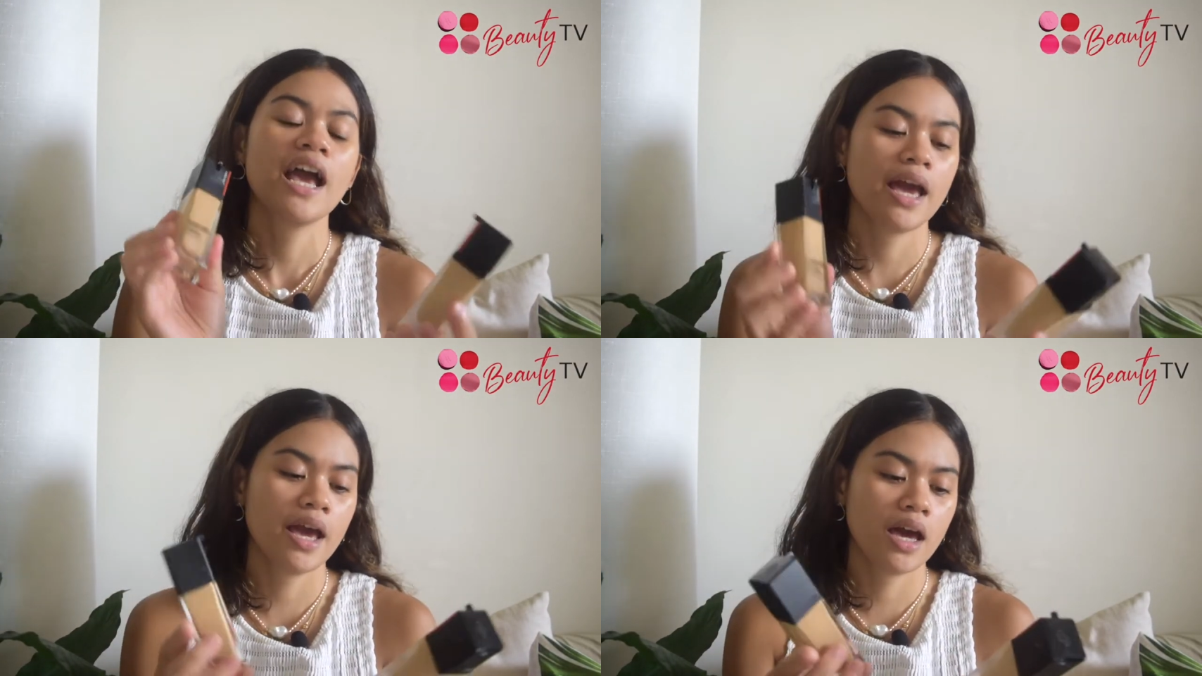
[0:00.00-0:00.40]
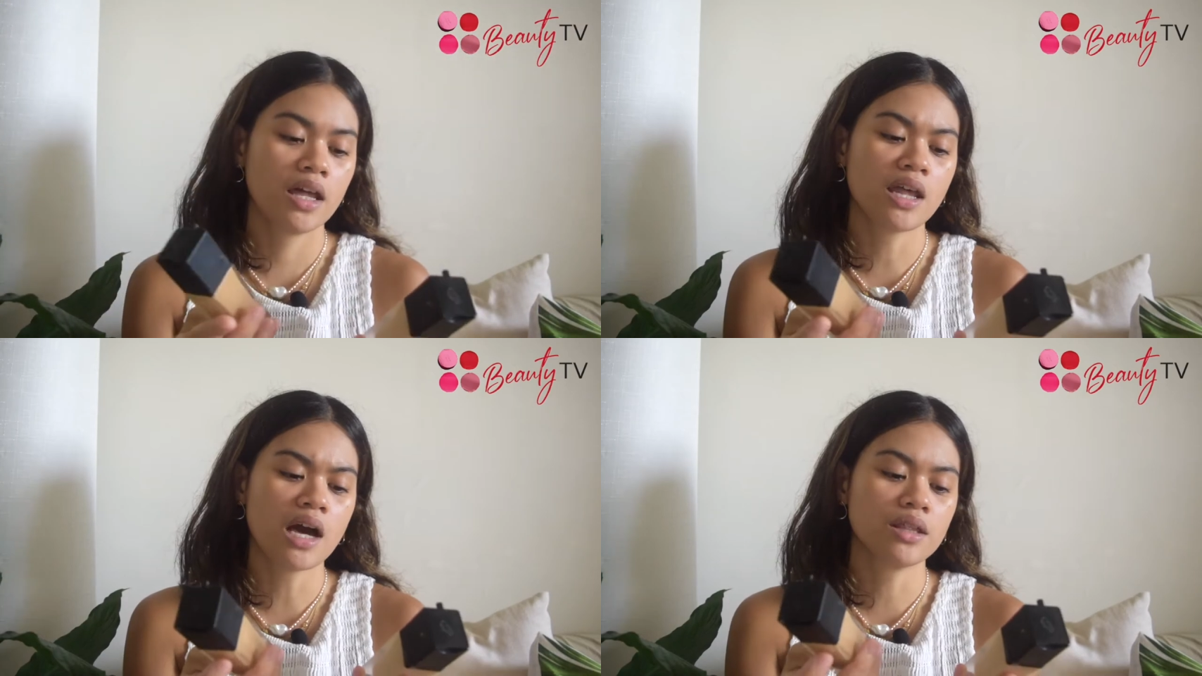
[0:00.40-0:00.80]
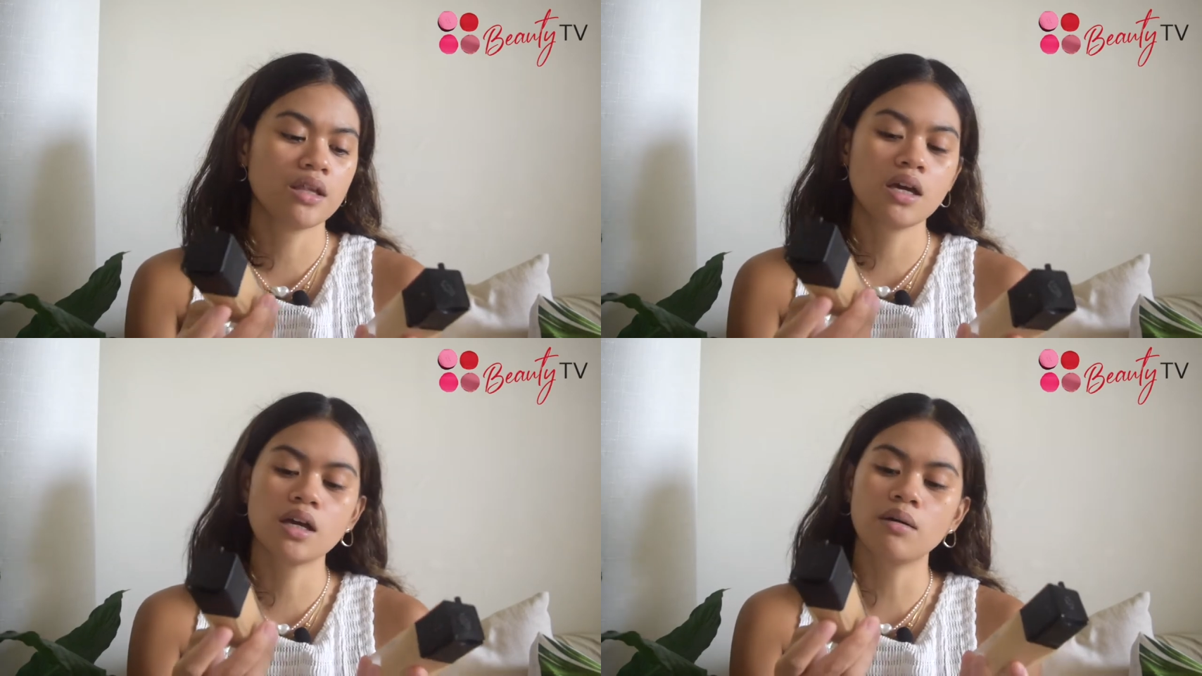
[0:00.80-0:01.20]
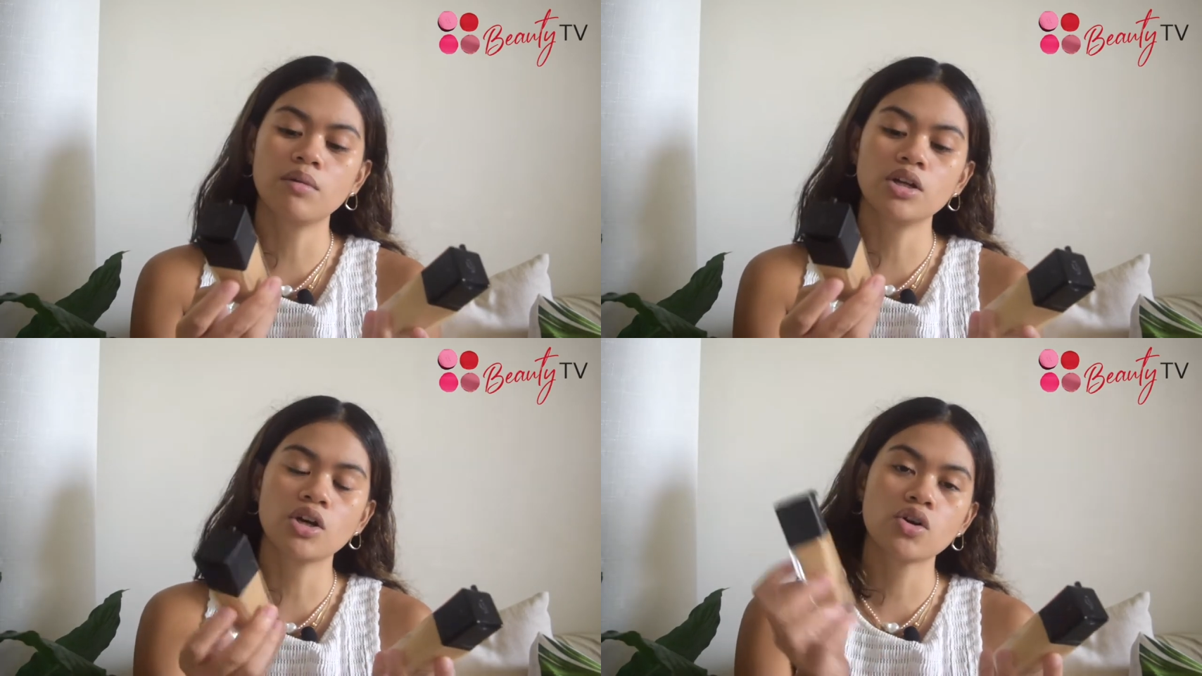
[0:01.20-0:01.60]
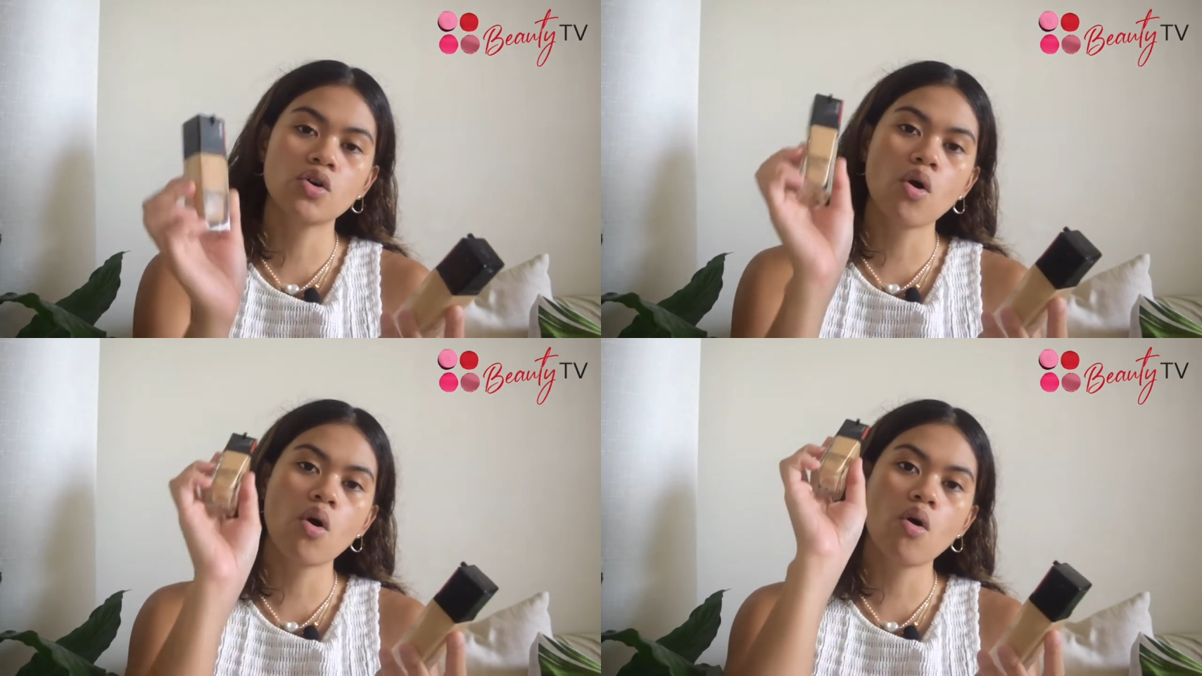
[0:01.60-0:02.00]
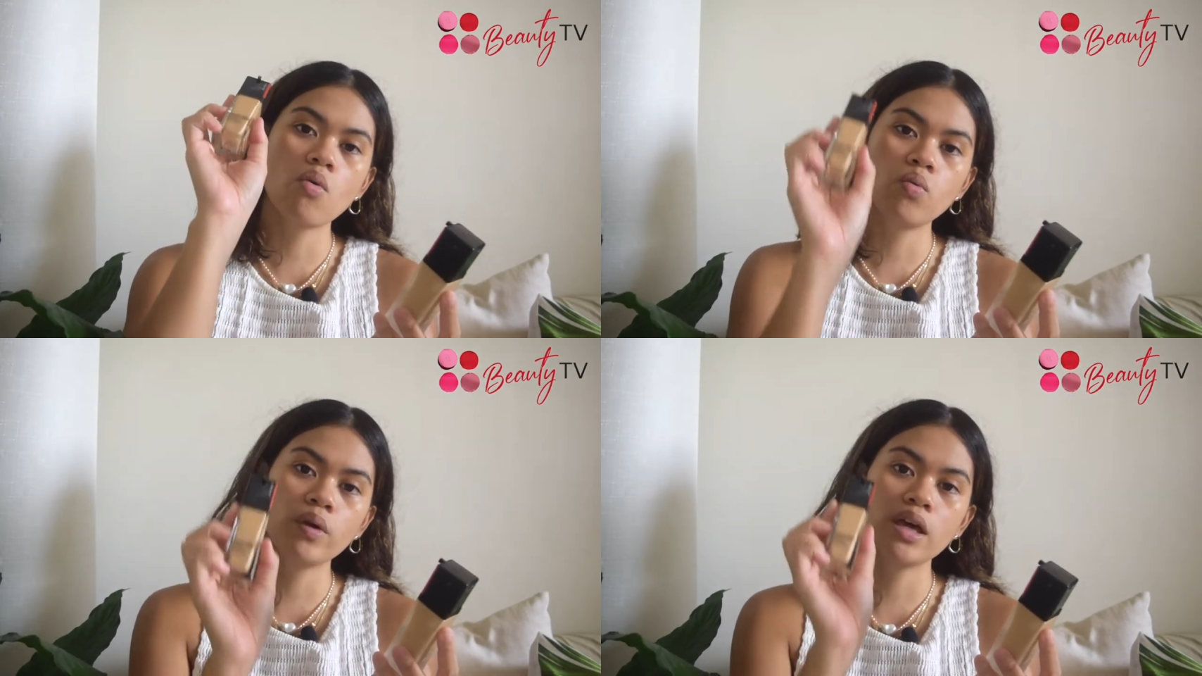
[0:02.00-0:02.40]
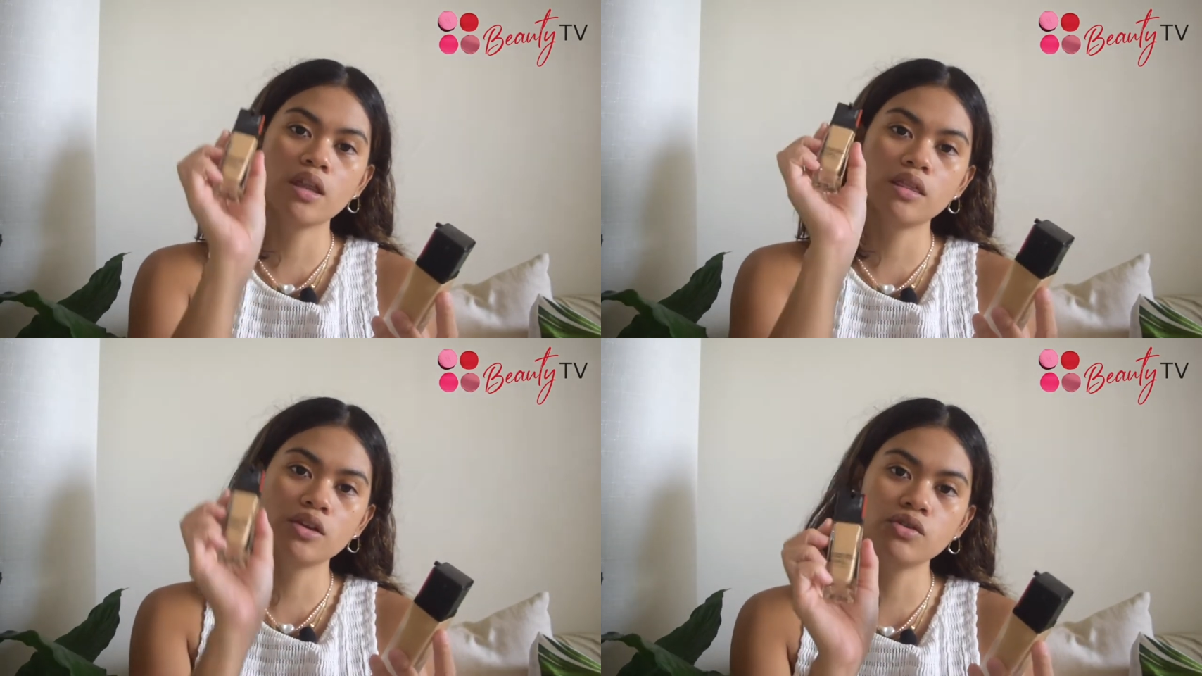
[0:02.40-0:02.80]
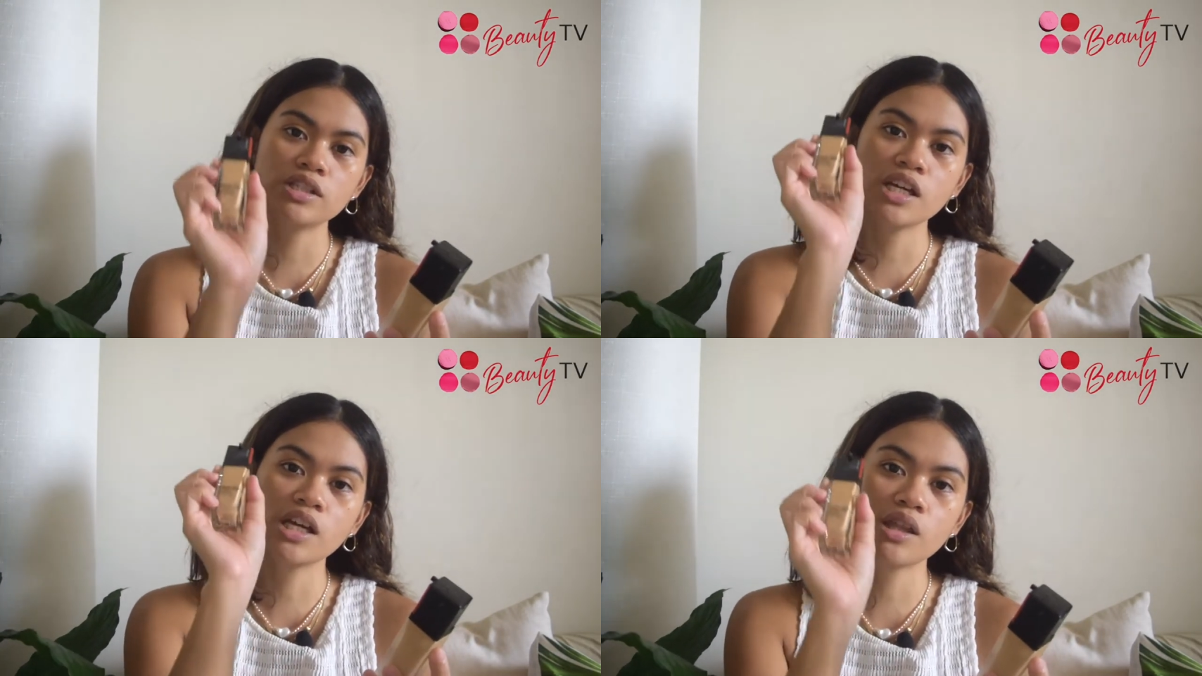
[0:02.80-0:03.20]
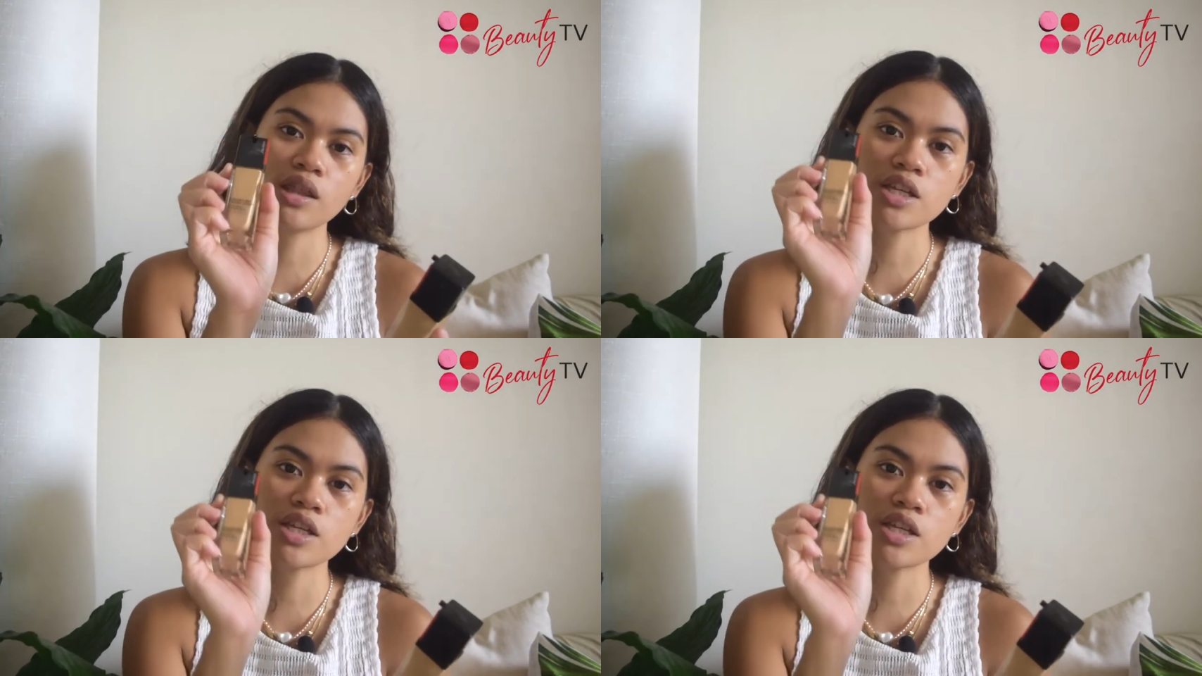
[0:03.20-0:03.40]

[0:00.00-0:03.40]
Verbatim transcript: and I think I'm gonna go with using